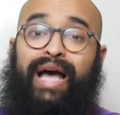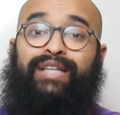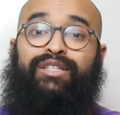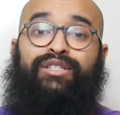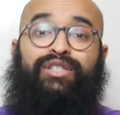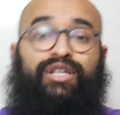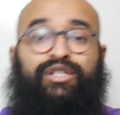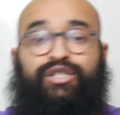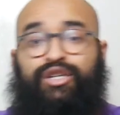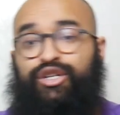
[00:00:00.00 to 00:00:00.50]

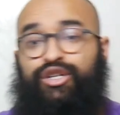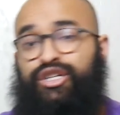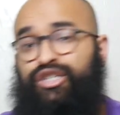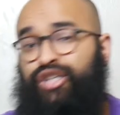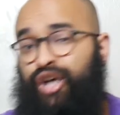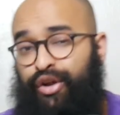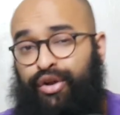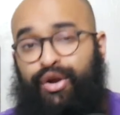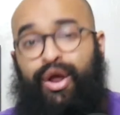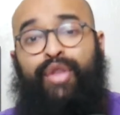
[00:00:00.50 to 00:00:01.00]
There's just
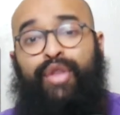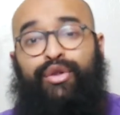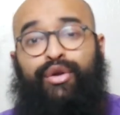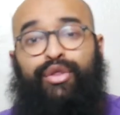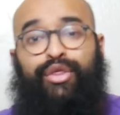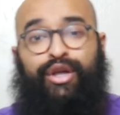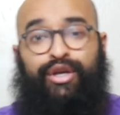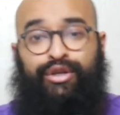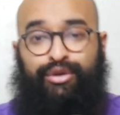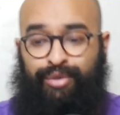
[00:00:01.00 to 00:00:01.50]
another
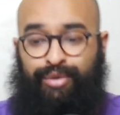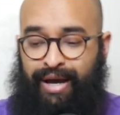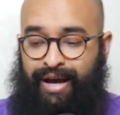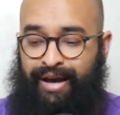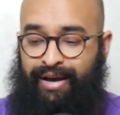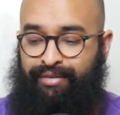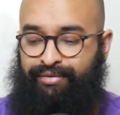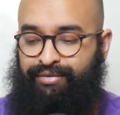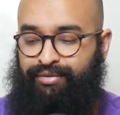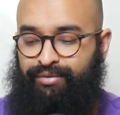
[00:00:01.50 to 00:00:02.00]
thing you
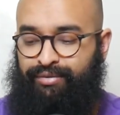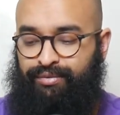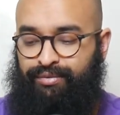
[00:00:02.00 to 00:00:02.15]
have.